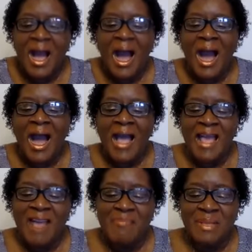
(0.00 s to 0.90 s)
I
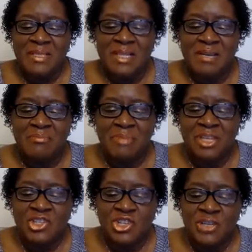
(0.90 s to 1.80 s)
have been
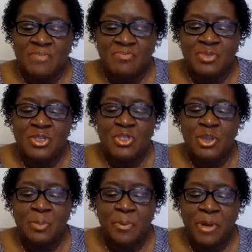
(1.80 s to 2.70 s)
commissioned
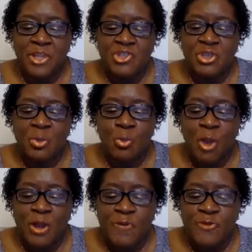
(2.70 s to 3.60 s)
to preach the
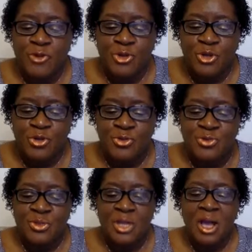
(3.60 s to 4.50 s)
wonderful
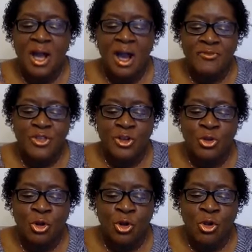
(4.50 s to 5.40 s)
news of the
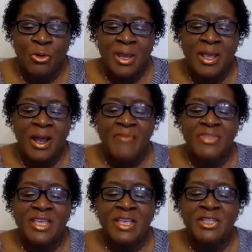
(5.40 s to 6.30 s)
glory of
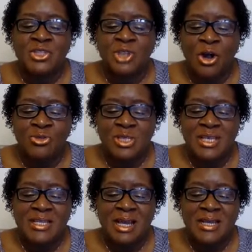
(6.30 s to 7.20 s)
the
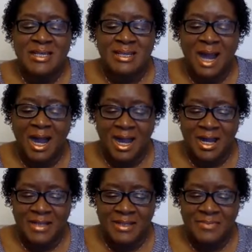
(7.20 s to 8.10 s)
exalted
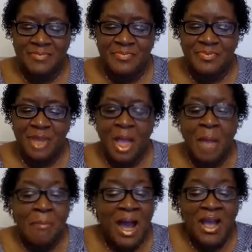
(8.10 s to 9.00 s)
God.
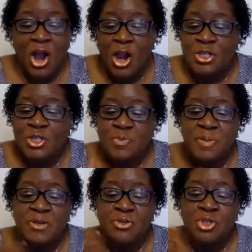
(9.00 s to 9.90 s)
My heart
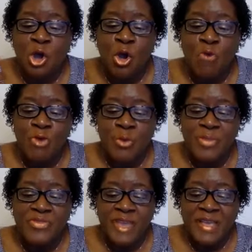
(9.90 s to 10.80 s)
spills over with
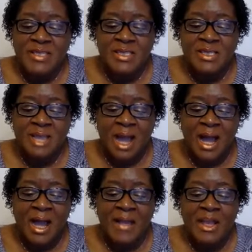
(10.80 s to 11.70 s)
thanks to
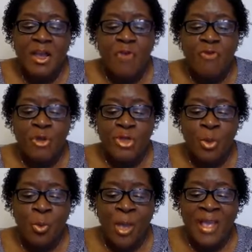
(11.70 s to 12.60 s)
God for the
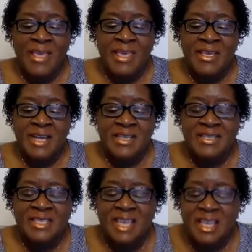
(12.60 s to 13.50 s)
way he
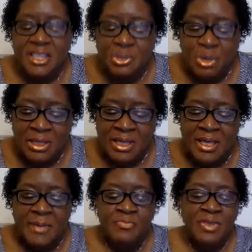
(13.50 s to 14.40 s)

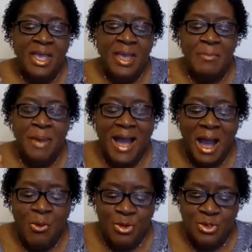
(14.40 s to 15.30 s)
continually
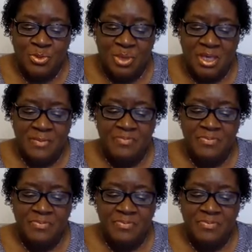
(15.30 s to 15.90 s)
empowers me,